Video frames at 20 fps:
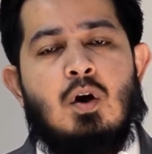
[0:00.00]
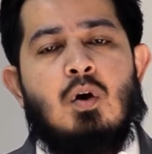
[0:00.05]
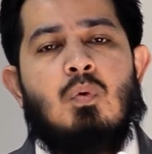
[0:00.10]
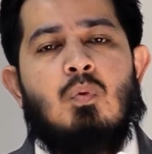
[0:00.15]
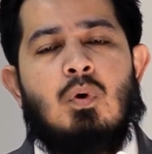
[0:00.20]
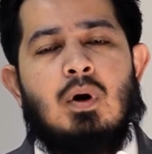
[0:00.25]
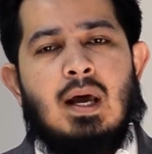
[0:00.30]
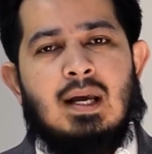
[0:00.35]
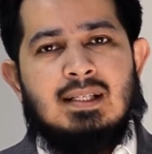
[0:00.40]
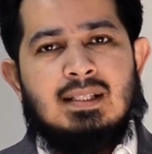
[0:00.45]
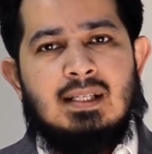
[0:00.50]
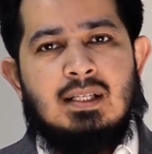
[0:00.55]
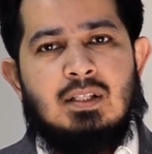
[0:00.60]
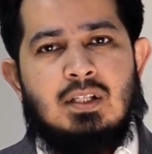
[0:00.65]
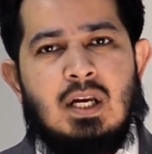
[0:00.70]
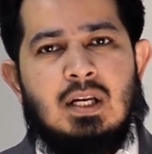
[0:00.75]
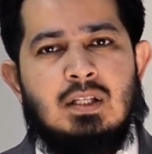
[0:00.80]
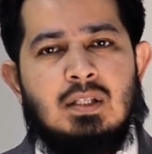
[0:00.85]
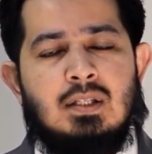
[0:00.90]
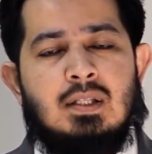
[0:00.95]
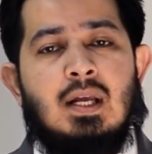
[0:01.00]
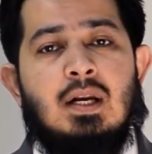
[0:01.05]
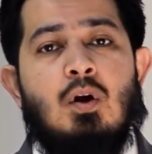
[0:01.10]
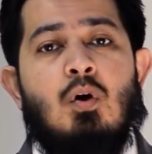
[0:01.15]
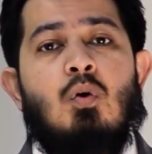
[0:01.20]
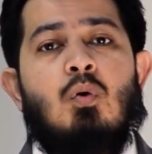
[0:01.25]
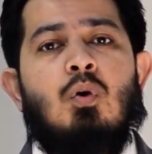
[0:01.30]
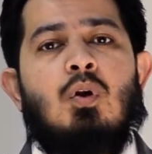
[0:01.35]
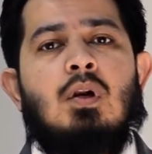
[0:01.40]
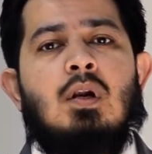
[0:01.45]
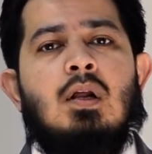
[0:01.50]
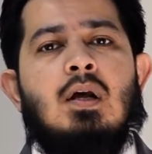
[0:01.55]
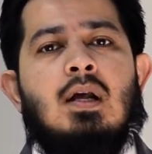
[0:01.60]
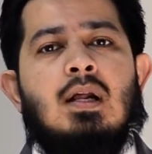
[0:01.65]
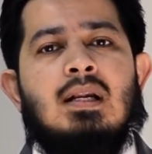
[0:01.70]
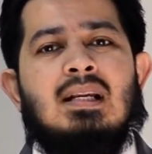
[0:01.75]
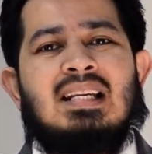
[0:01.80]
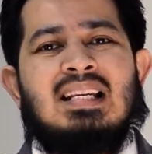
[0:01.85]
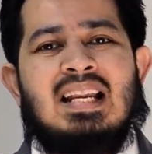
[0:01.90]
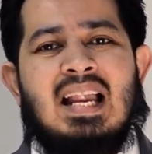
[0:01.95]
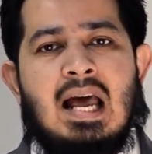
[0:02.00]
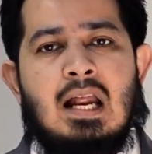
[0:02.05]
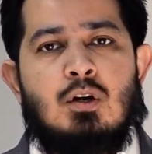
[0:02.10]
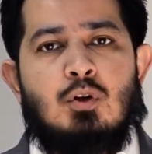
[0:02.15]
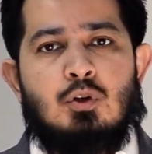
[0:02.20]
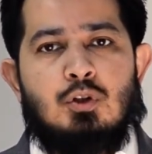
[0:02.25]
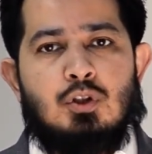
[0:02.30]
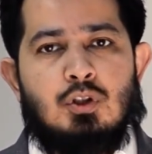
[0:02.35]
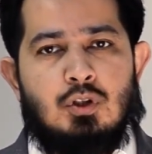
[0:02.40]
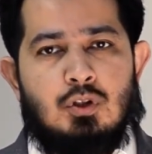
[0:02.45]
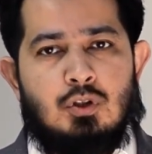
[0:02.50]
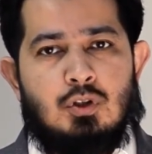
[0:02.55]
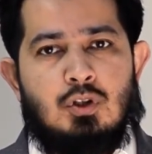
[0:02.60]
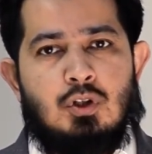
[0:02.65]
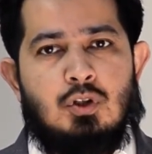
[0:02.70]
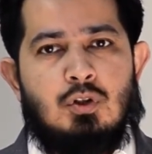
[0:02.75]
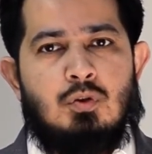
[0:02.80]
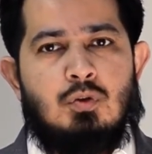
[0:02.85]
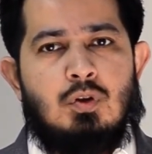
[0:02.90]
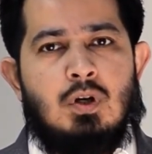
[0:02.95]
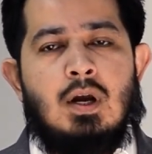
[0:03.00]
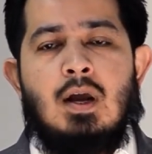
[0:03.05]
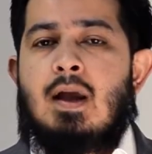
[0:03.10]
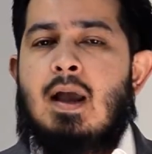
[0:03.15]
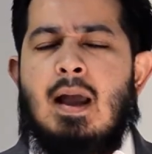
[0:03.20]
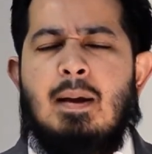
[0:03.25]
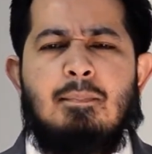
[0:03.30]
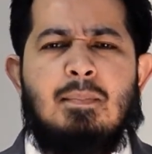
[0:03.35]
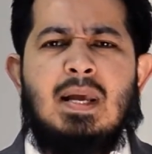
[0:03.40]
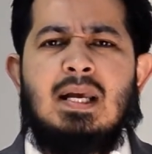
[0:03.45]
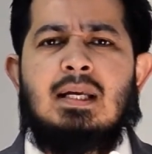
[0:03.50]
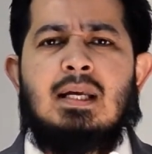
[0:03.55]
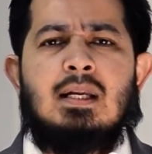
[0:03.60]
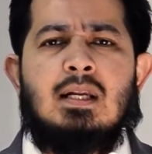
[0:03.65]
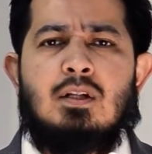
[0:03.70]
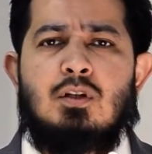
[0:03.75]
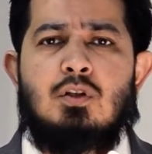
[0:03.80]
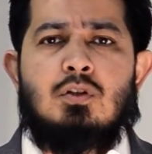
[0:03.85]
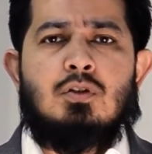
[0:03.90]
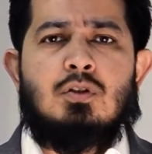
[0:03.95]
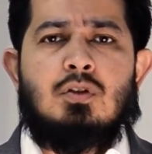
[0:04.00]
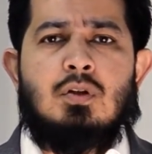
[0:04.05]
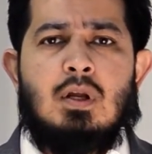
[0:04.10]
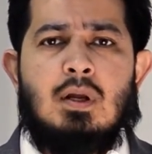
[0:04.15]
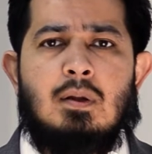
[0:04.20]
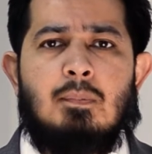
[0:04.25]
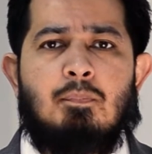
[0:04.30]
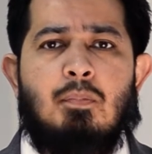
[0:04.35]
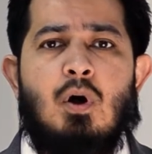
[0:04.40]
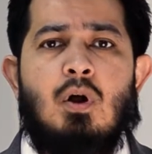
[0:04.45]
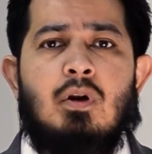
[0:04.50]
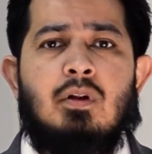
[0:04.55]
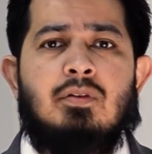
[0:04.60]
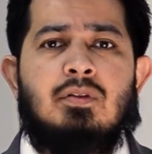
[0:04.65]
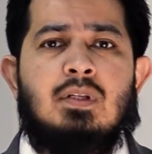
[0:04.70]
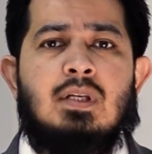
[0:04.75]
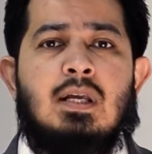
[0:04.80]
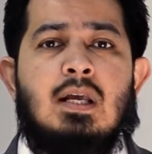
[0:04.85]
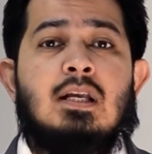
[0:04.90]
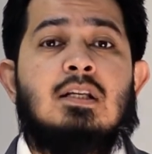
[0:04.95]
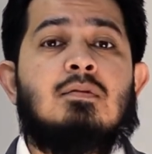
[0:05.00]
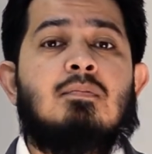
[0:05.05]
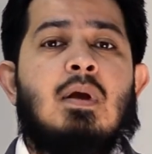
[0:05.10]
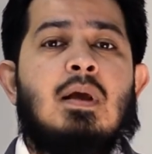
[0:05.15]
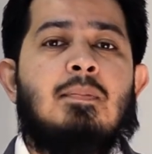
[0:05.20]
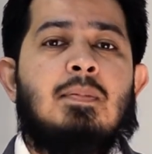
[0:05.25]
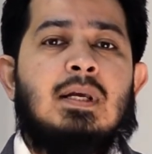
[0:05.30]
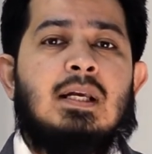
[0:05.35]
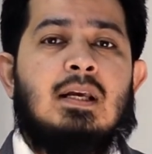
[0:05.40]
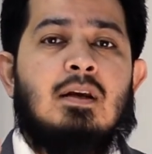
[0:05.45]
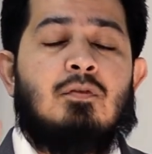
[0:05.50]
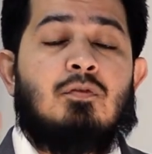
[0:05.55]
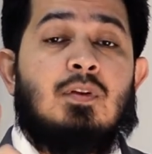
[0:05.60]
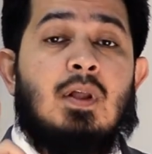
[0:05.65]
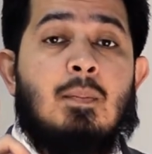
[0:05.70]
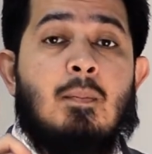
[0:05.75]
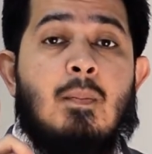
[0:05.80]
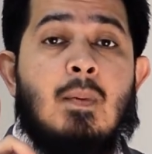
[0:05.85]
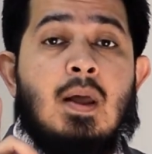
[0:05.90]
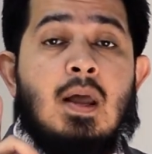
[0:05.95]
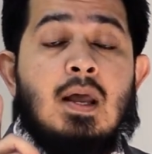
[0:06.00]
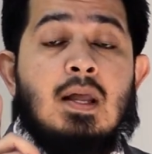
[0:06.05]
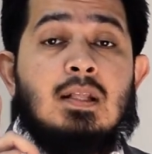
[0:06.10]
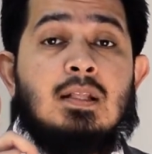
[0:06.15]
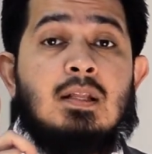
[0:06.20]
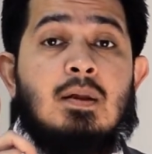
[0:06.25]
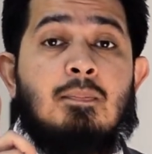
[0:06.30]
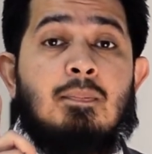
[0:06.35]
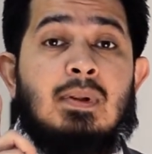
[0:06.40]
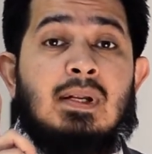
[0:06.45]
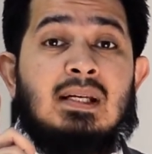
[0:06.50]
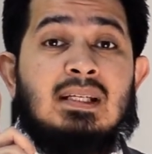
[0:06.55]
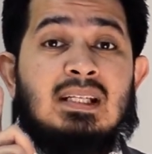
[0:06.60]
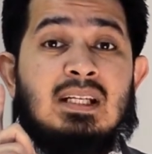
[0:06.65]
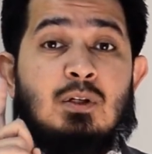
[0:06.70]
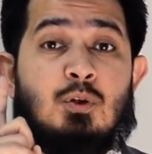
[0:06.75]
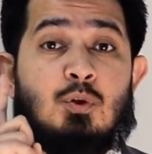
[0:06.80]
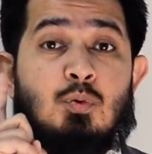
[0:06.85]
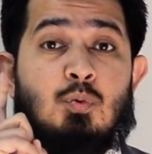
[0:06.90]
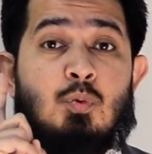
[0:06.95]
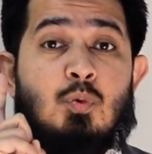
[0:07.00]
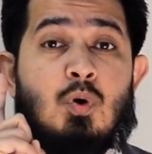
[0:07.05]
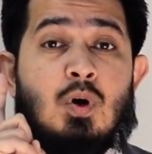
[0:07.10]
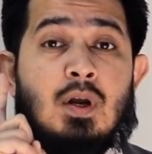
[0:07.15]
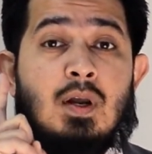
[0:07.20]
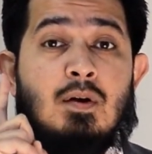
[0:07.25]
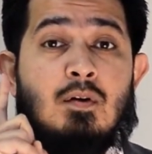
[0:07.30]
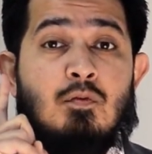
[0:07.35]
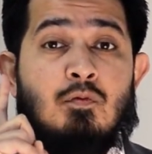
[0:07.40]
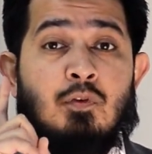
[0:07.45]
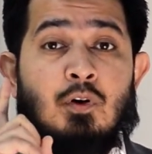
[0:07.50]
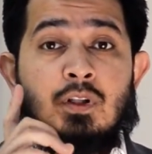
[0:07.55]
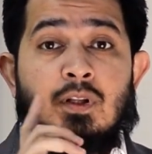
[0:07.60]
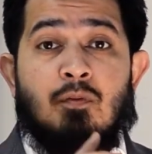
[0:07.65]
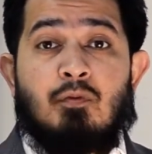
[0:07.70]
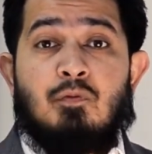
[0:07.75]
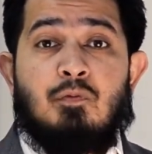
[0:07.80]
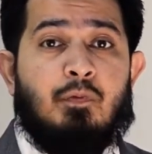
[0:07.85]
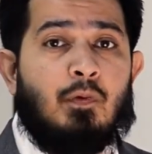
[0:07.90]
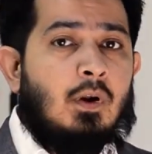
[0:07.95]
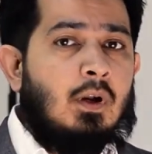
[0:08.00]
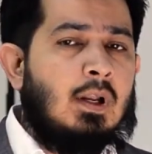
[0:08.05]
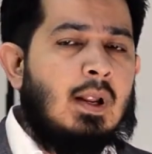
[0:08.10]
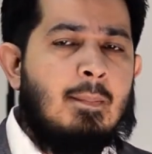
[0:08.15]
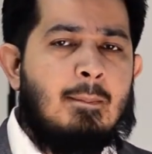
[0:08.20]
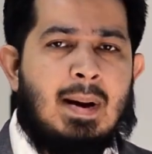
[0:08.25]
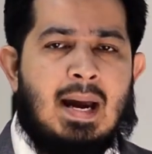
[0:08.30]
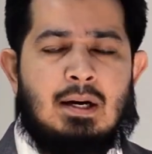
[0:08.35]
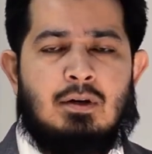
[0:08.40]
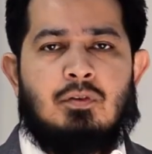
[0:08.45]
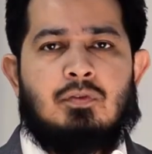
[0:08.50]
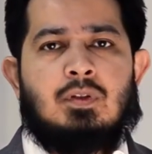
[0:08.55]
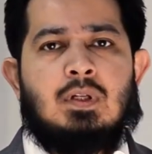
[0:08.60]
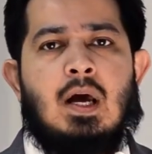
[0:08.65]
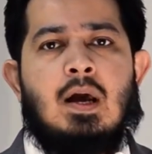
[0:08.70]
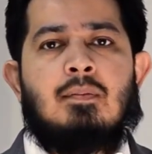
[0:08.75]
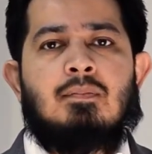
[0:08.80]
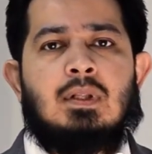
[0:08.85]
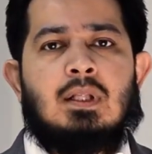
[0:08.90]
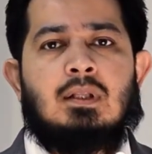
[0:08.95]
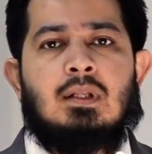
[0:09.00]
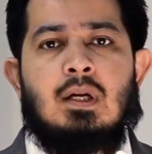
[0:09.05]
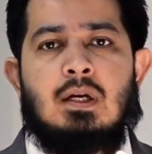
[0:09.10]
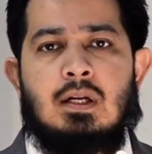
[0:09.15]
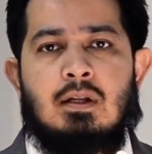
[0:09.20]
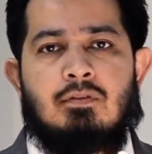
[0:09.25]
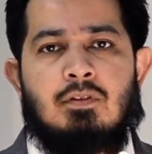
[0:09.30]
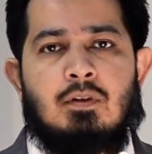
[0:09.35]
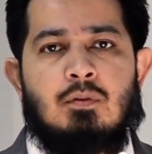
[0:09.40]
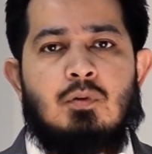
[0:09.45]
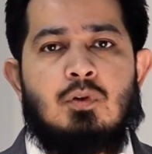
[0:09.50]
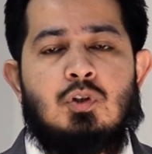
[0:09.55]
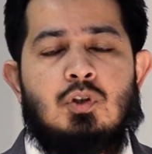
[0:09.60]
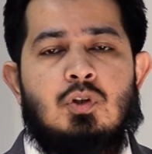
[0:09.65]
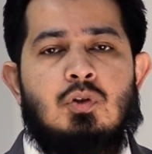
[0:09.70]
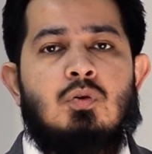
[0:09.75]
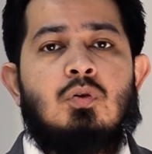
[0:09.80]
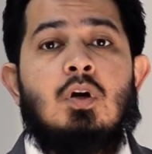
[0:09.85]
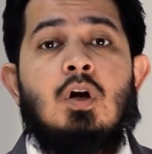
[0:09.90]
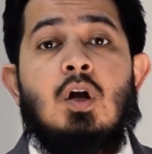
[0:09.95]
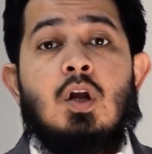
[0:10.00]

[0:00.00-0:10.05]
What I suggest that all landlords should do and make it a policy is maybe give them the ability to, for the full amount of time that they're living with you,